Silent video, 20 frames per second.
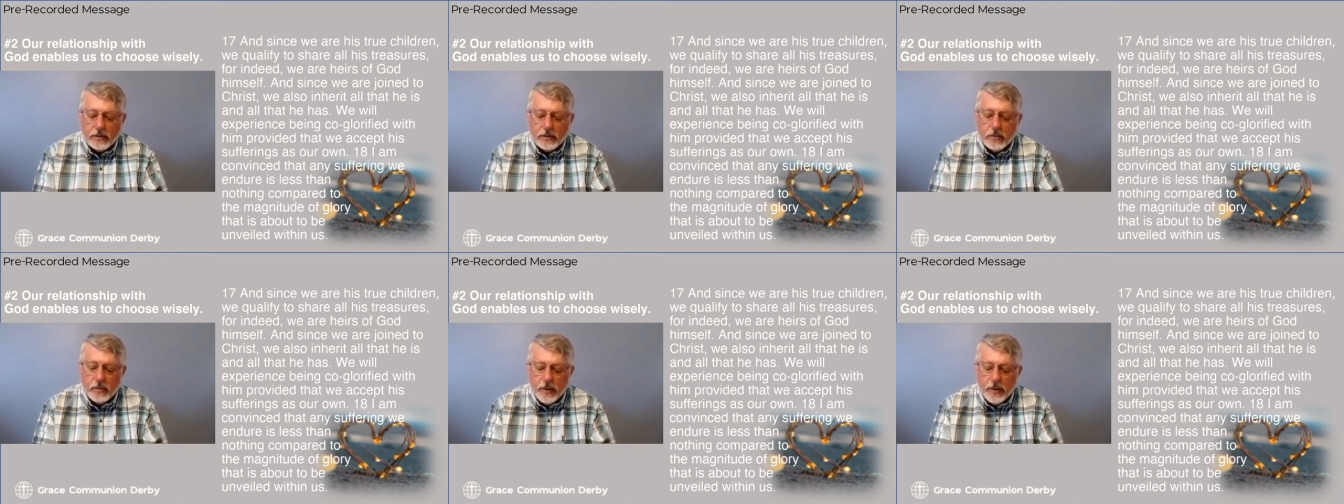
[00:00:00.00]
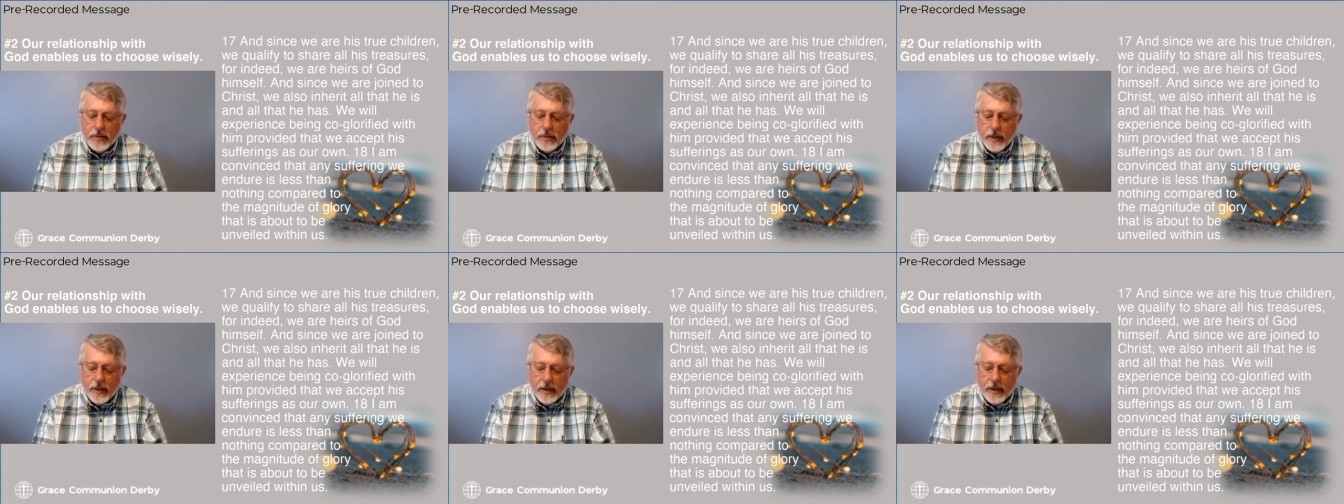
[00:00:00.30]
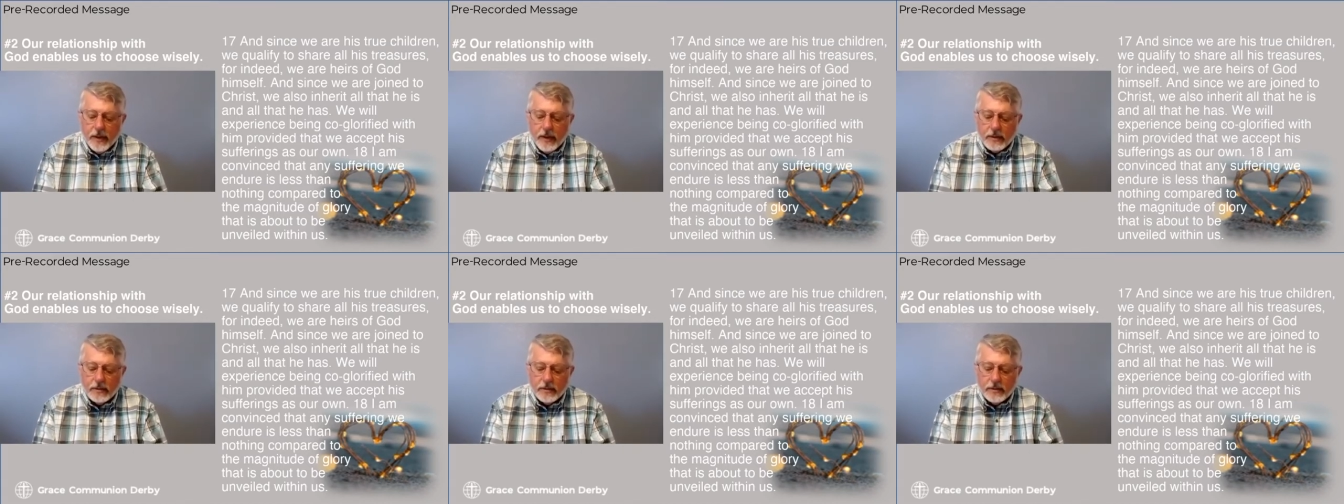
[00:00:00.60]
within
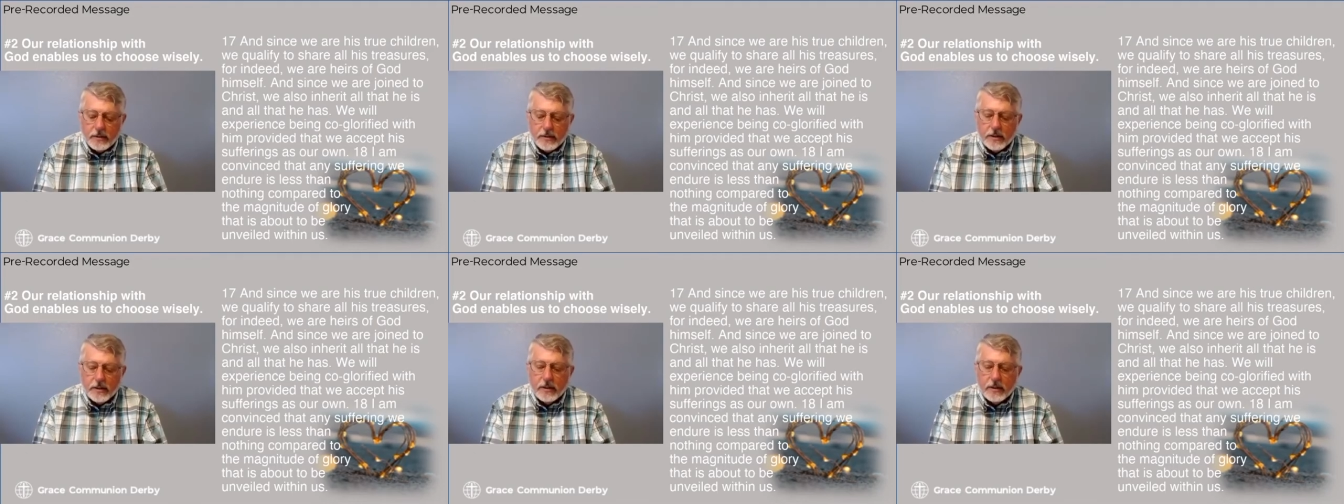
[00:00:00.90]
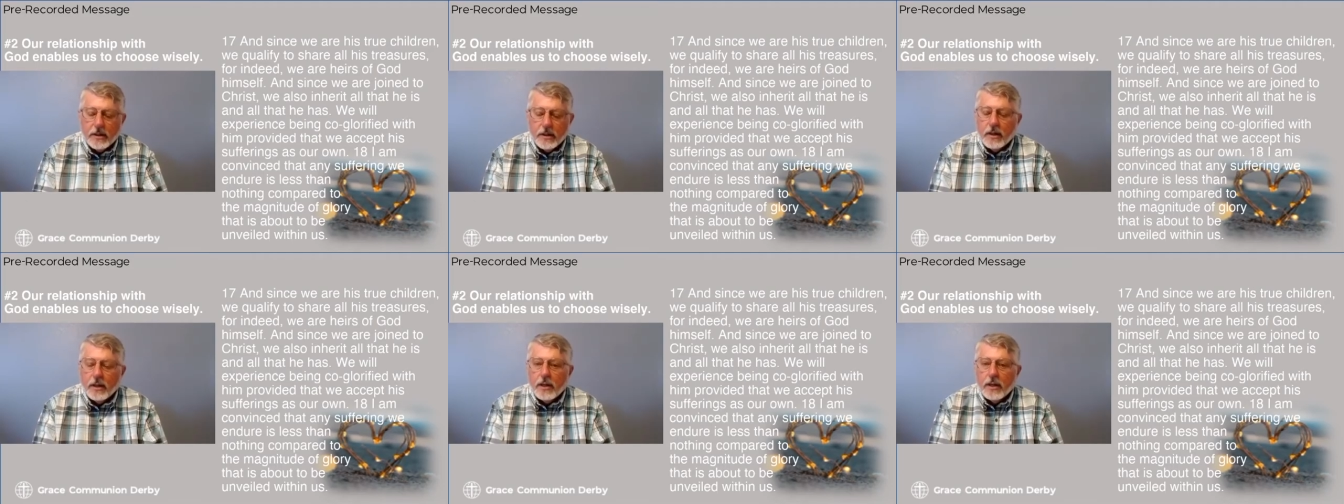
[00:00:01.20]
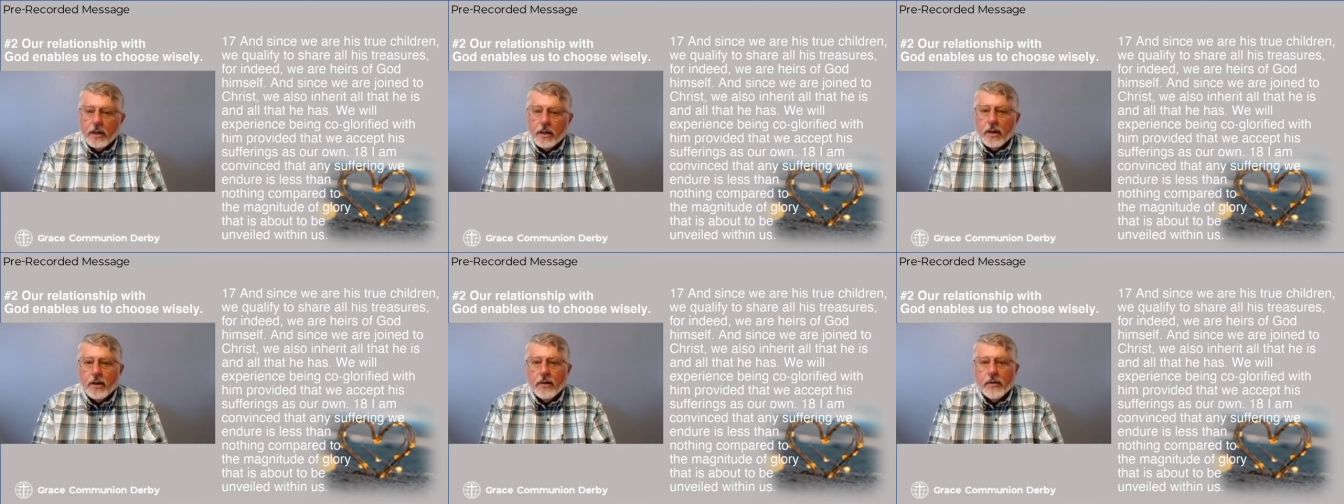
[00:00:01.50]
us.
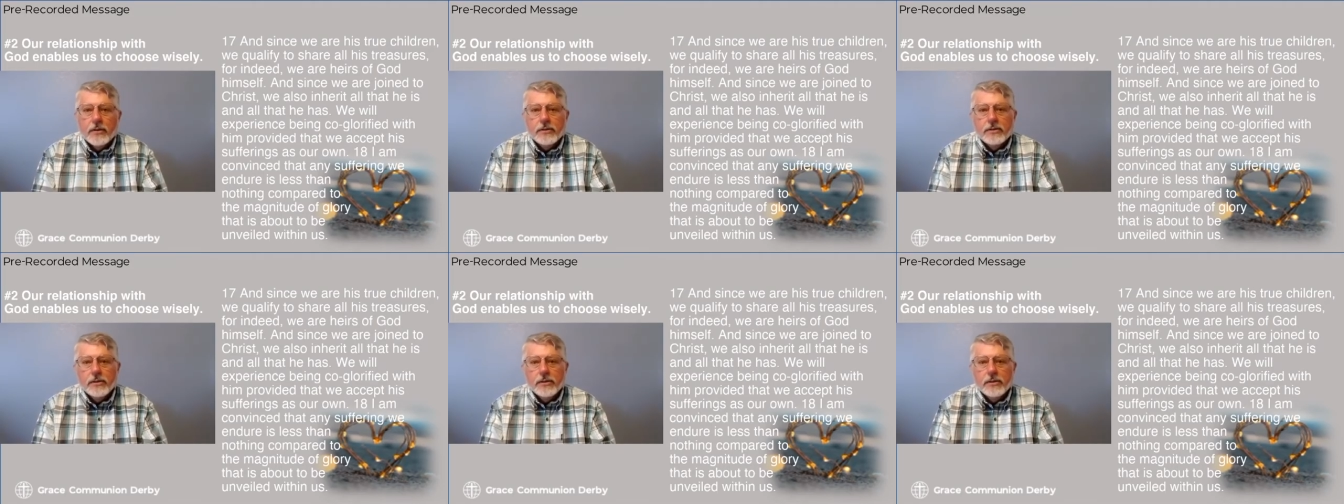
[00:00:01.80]
There's a